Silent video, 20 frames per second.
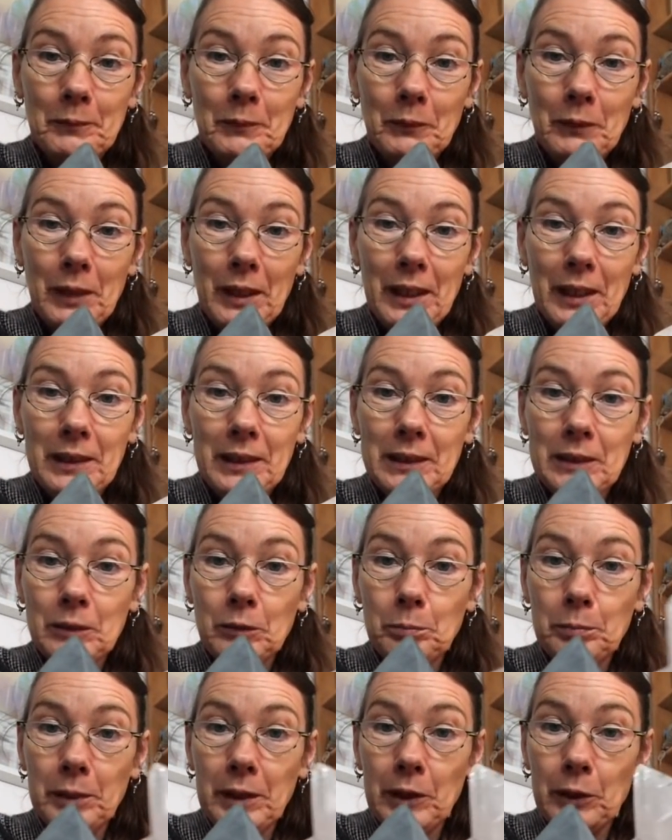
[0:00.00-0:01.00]
Okay, this will
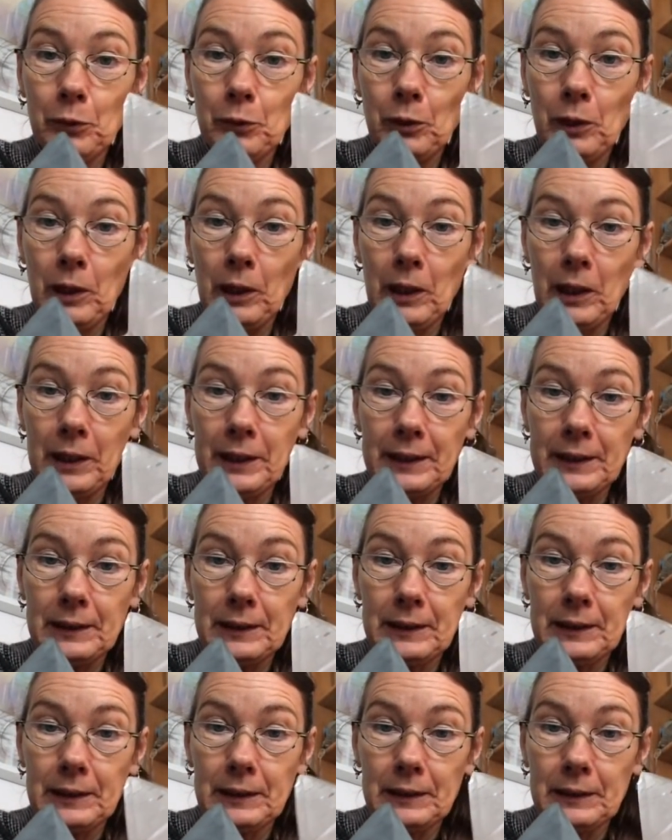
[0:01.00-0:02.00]
be your
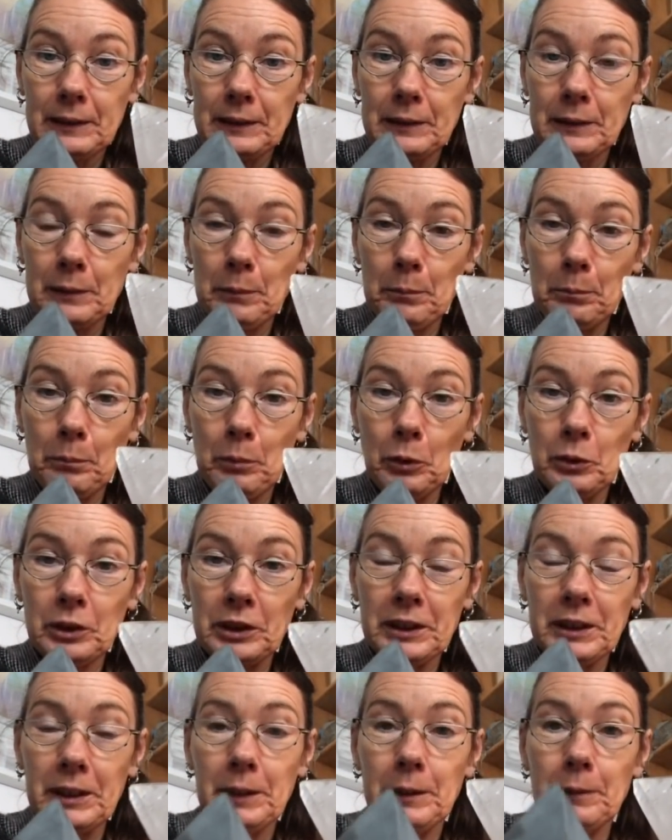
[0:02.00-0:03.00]
light
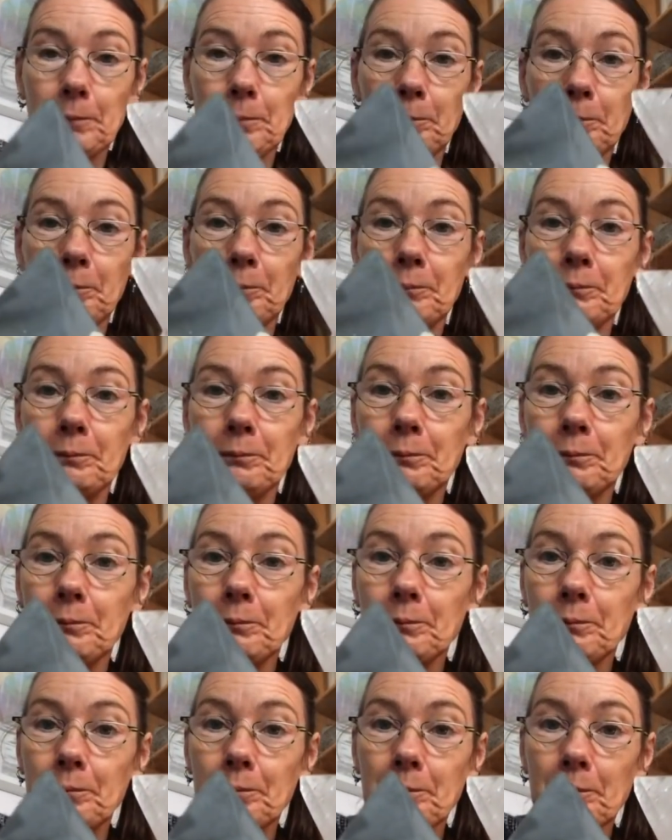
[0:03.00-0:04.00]
body,
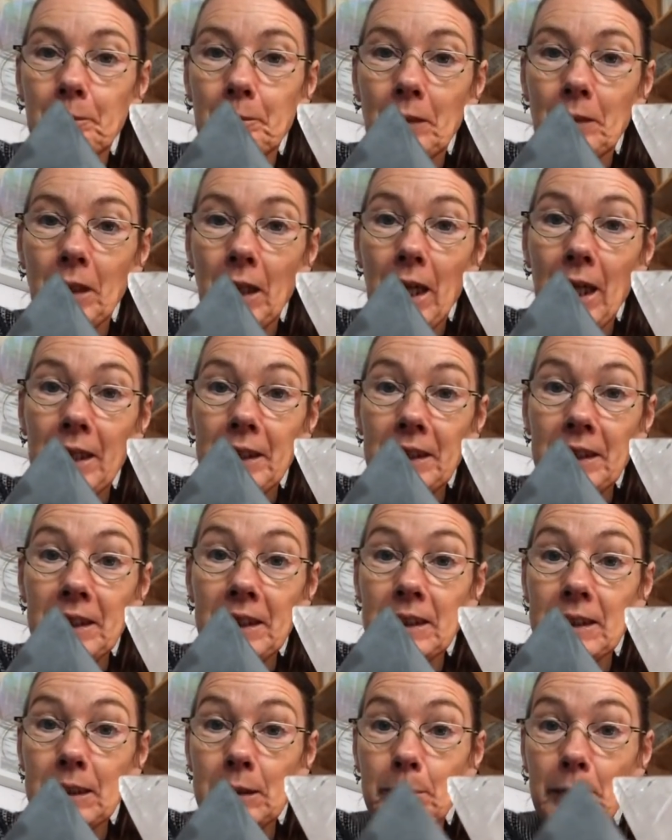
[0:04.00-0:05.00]
and it
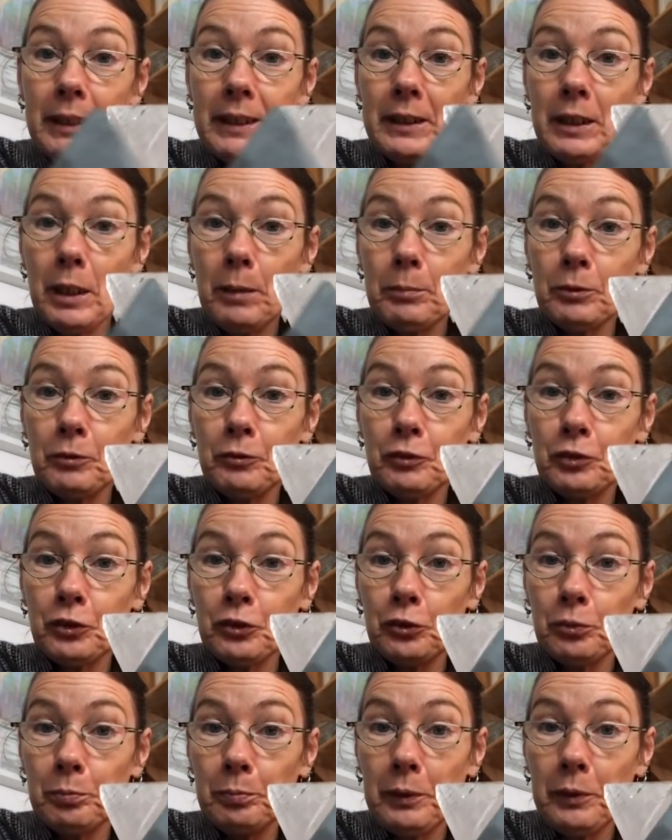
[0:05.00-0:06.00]
is made up of
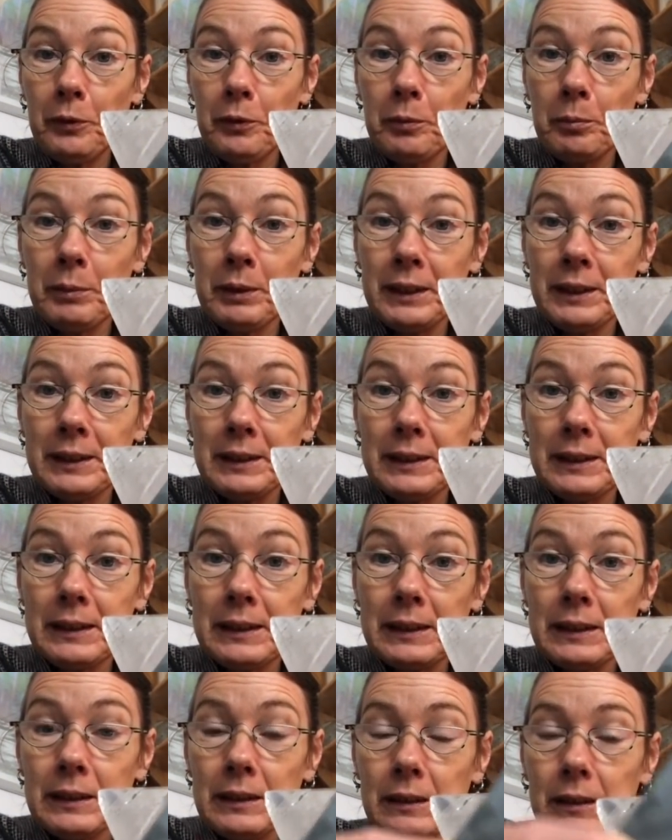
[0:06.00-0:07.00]
two
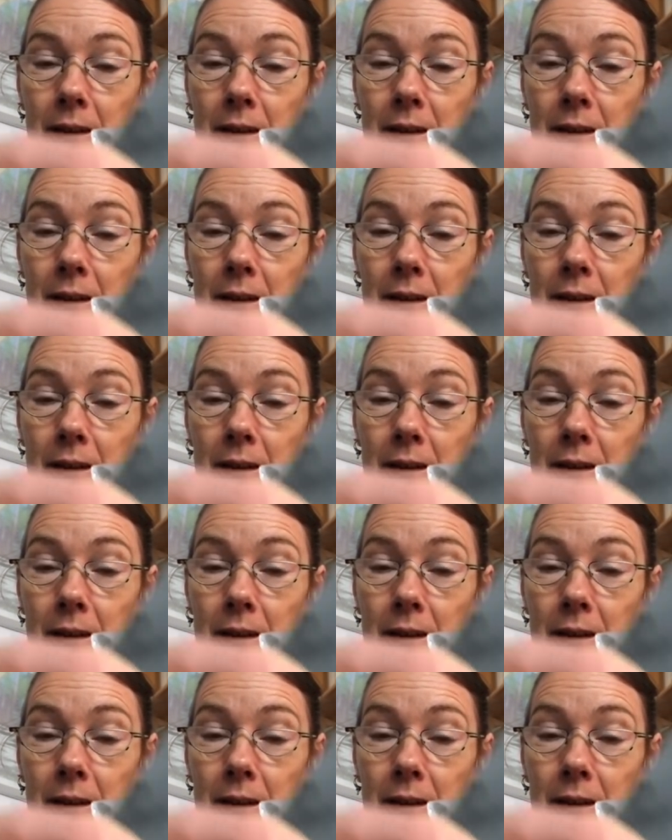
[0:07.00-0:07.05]
pyramids,